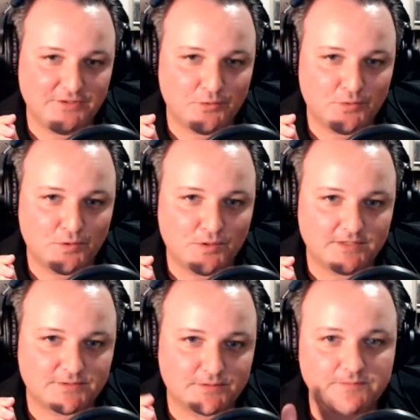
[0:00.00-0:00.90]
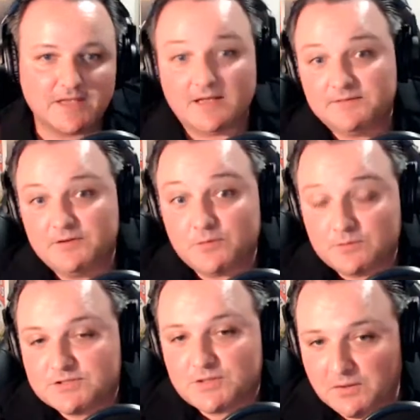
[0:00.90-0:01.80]
your sort of your
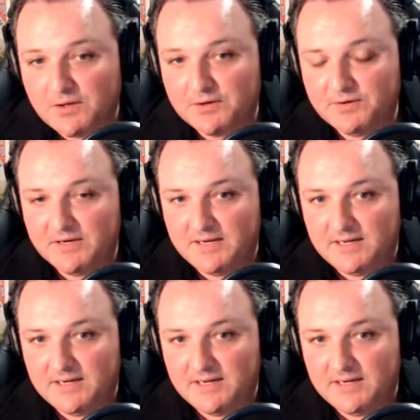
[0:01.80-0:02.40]
solo.